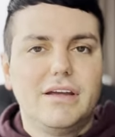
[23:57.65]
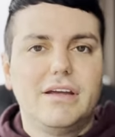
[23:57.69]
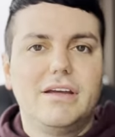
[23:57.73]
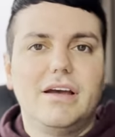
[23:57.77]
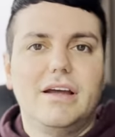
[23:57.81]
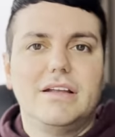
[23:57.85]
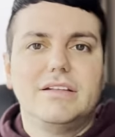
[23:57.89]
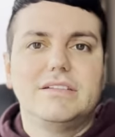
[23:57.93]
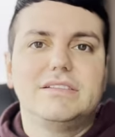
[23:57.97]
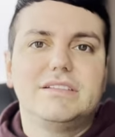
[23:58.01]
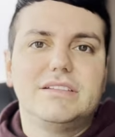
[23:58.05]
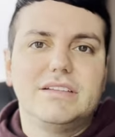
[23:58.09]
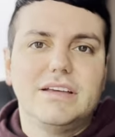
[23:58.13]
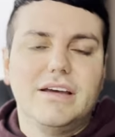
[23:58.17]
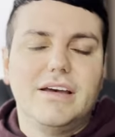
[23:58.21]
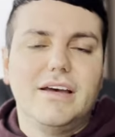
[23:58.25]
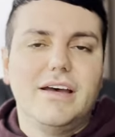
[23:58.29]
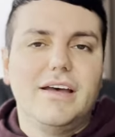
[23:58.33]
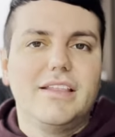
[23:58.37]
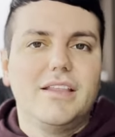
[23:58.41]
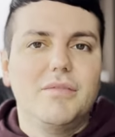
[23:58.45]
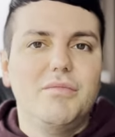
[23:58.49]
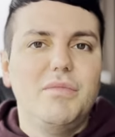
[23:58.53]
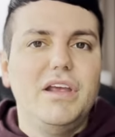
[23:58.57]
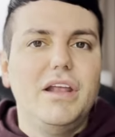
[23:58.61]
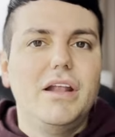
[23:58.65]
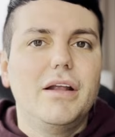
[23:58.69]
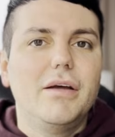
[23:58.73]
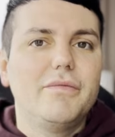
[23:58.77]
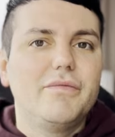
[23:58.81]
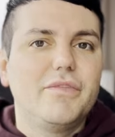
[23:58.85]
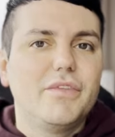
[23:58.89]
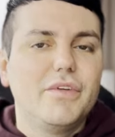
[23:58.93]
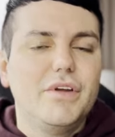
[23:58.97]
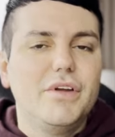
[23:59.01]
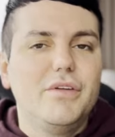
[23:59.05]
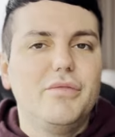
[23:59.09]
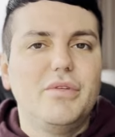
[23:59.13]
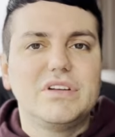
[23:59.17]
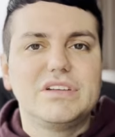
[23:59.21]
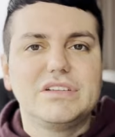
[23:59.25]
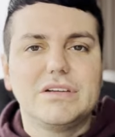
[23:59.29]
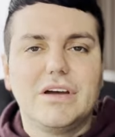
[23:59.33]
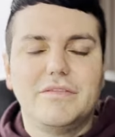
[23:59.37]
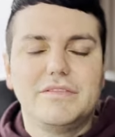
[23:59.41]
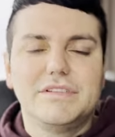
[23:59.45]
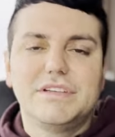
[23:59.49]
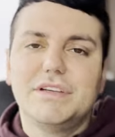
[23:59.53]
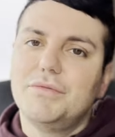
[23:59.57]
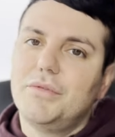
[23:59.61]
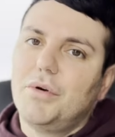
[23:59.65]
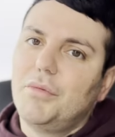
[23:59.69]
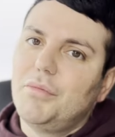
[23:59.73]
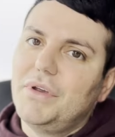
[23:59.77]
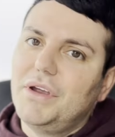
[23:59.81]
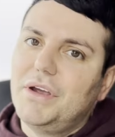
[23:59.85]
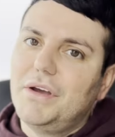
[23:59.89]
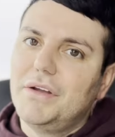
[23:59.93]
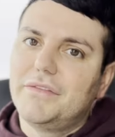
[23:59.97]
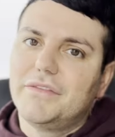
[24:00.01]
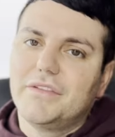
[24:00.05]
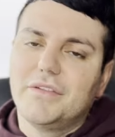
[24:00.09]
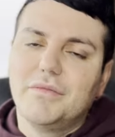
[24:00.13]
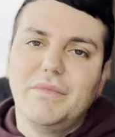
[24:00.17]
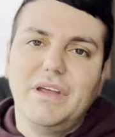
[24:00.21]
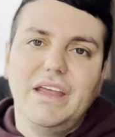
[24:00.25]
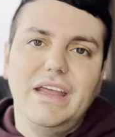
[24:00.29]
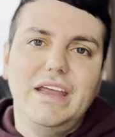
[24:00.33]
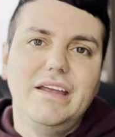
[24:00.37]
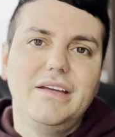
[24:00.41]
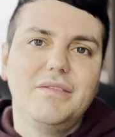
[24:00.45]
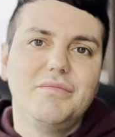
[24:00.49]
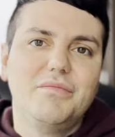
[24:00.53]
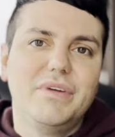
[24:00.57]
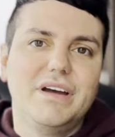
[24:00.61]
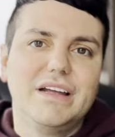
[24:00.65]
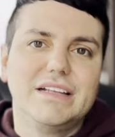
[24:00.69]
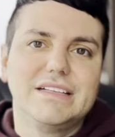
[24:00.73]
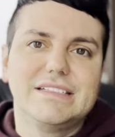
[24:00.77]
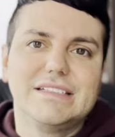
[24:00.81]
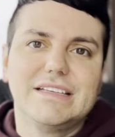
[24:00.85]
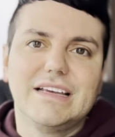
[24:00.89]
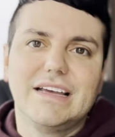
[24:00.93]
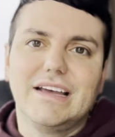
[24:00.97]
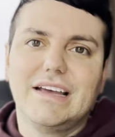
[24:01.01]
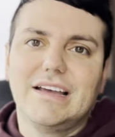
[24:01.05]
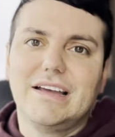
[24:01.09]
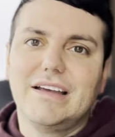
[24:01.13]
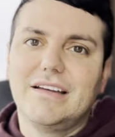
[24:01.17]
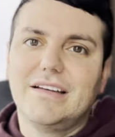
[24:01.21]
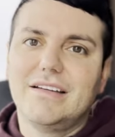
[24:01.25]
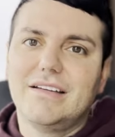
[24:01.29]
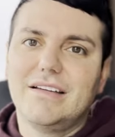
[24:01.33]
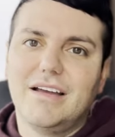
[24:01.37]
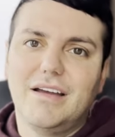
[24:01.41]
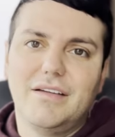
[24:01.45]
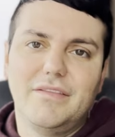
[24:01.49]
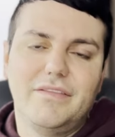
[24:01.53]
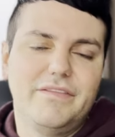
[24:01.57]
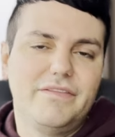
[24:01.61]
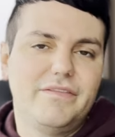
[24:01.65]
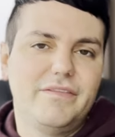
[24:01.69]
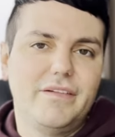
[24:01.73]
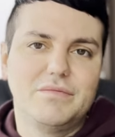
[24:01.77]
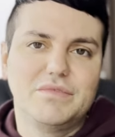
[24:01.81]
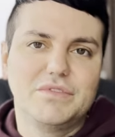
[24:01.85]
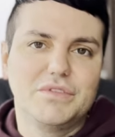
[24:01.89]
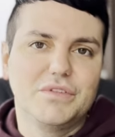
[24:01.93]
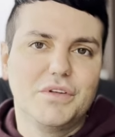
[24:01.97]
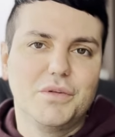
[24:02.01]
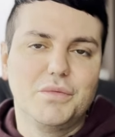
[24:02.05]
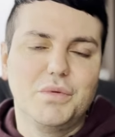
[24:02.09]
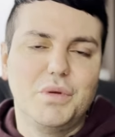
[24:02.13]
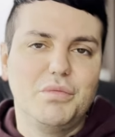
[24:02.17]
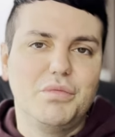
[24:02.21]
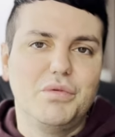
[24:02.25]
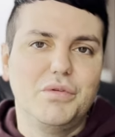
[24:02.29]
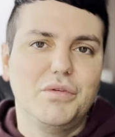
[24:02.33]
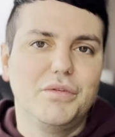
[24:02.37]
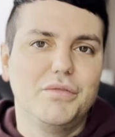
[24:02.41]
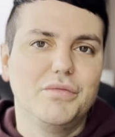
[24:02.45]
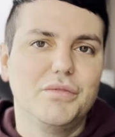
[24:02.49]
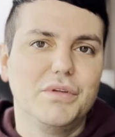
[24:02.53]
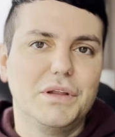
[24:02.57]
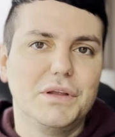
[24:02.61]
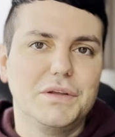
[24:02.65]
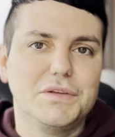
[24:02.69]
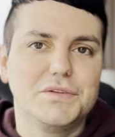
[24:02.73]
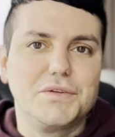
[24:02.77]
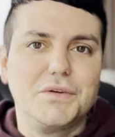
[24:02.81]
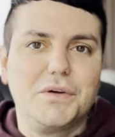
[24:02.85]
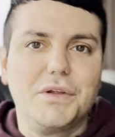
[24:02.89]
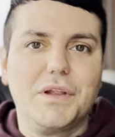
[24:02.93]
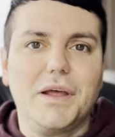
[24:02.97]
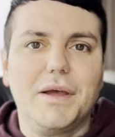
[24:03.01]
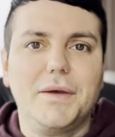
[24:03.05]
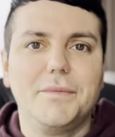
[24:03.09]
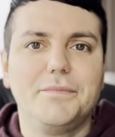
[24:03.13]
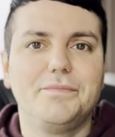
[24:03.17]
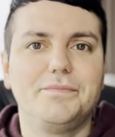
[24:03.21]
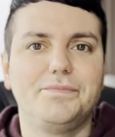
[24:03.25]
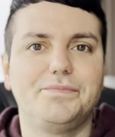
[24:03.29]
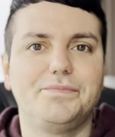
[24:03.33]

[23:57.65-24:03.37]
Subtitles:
cut the meat up for you, which obviously won't be good for me, but I'm sure other people would really enjoy that.